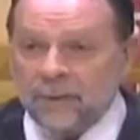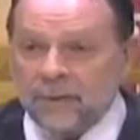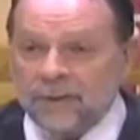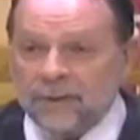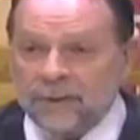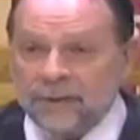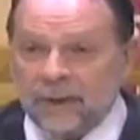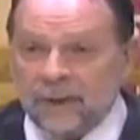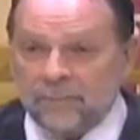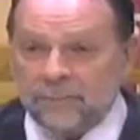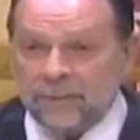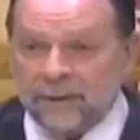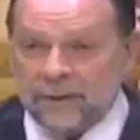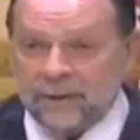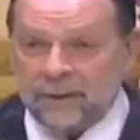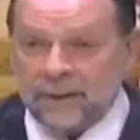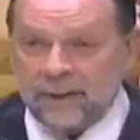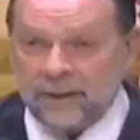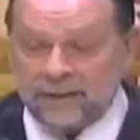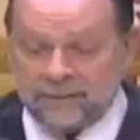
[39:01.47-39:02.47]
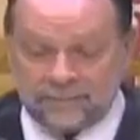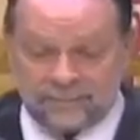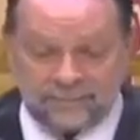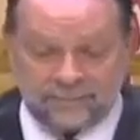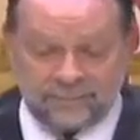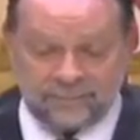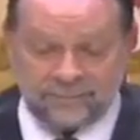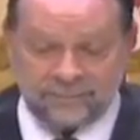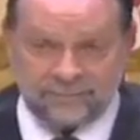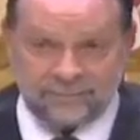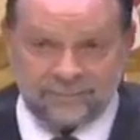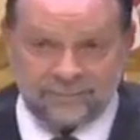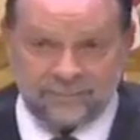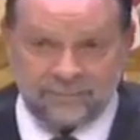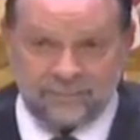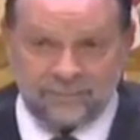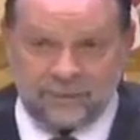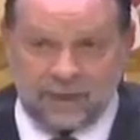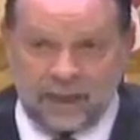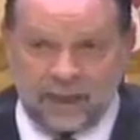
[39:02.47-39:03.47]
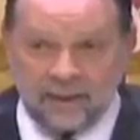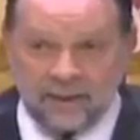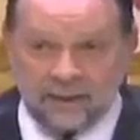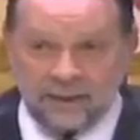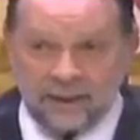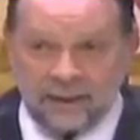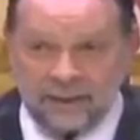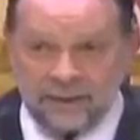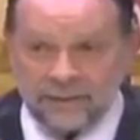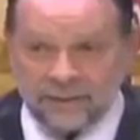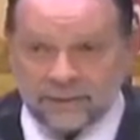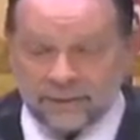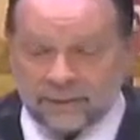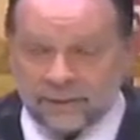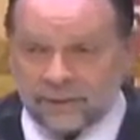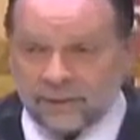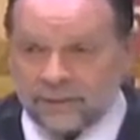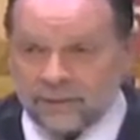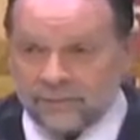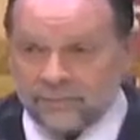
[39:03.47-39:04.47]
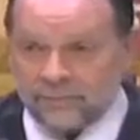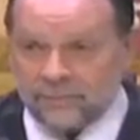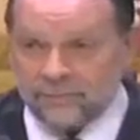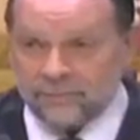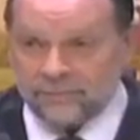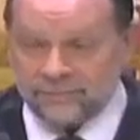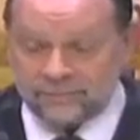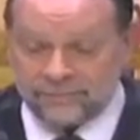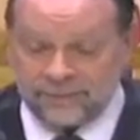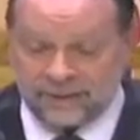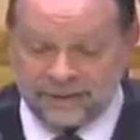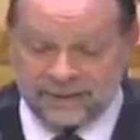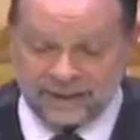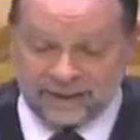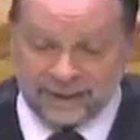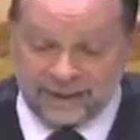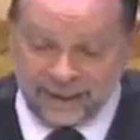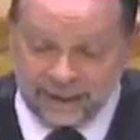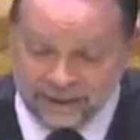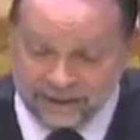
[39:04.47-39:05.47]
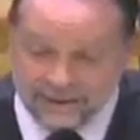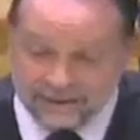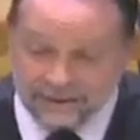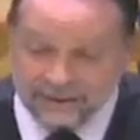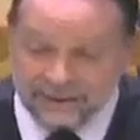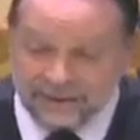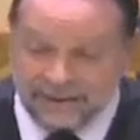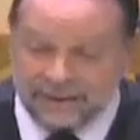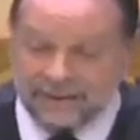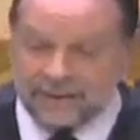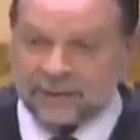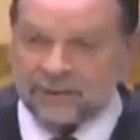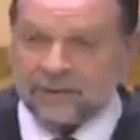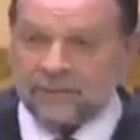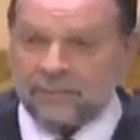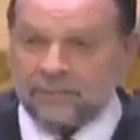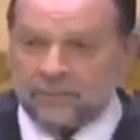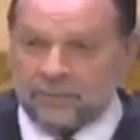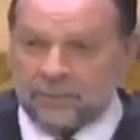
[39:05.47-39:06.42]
doing something that violates or is against these